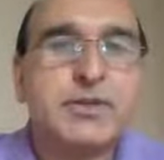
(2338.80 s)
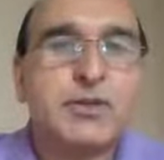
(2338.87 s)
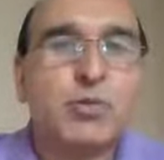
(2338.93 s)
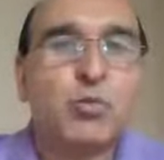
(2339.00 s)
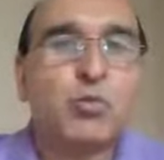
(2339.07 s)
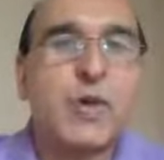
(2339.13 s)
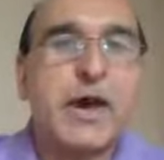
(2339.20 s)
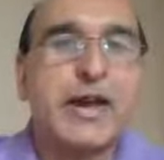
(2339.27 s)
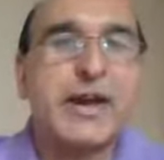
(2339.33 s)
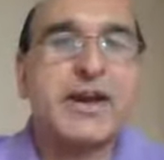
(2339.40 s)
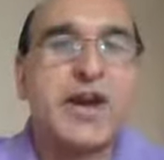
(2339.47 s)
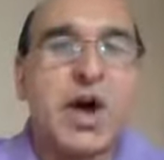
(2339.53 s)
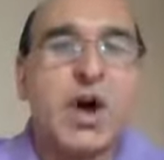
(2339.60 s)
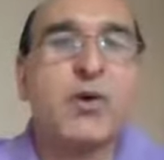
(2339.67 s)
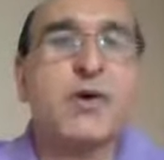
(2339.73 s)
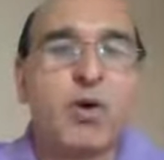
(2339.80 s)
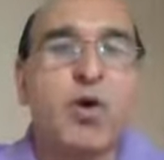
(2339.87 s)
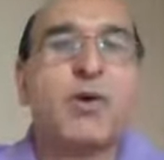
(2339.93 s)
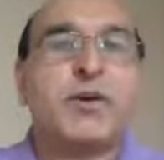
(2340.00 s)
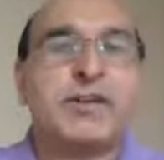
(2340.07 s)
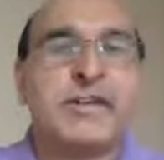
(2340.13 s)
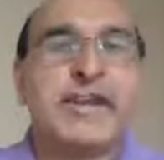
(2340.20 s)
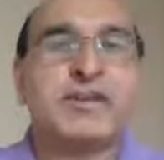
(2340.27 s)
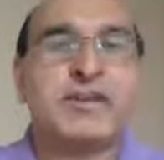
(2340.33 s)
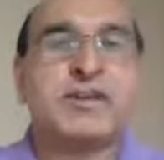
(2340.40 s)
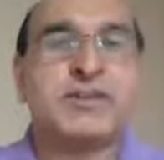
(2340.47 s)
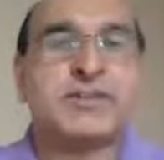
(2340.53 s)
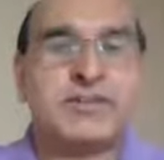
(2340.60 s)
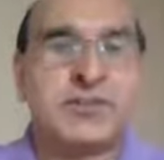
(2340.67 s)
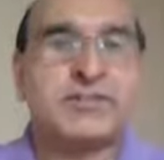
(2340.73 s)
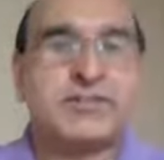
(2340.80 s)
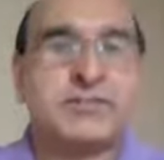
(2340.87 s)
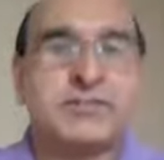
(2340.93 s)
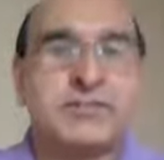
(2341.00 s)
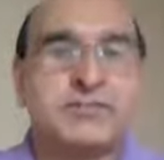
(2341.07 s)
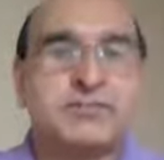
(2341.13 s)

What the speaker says: Where are our own national interests?